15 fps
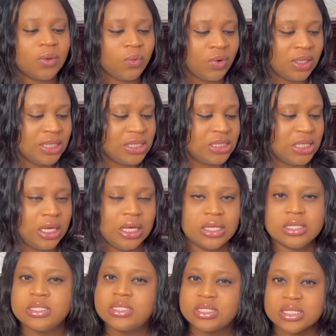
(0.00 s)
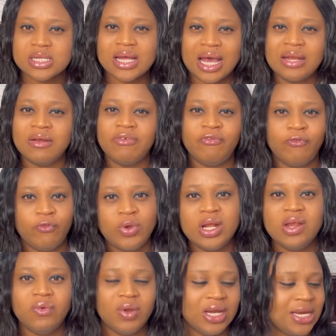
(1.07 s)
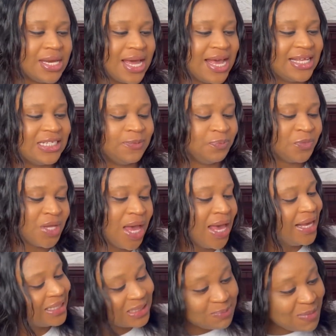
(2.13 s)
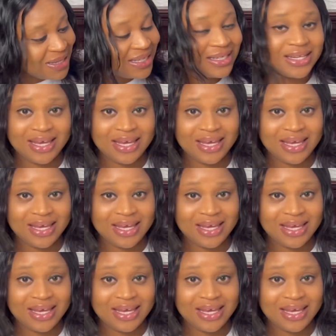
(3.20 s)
quality is kind of really nice. It's made in